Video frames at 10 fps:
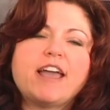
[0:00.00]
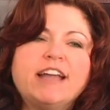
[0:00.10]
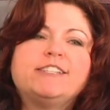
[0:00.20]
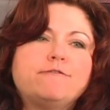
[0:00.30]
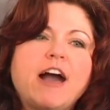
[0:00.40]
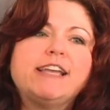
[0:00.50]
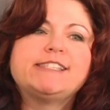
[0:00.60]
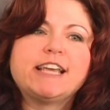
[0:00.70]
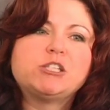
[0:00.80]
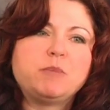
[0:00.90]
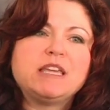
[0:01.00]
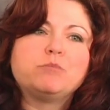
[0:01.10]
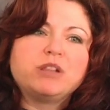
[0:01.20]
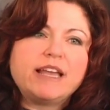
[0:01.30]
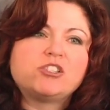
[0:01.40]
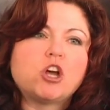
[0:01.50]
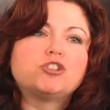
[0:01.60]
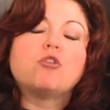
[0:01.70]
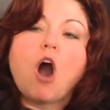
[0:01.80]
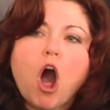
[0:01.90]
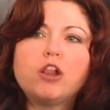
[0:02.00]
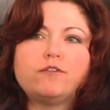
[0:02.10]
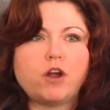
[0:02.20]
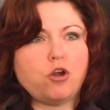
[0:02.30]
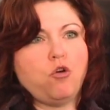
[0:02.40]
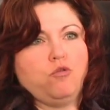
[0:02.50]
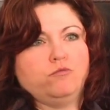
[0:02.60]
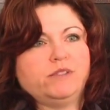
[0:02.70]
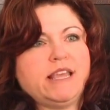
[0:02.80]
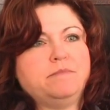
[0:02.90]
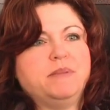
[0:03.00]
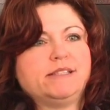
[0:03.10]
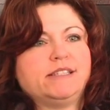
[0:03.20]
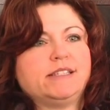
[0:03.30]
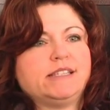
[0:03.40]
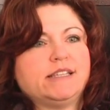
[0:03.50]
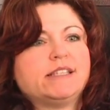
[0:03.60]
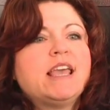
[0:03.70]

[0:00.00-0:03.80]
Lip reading: a device that's being placed onto all of our homes and businesses.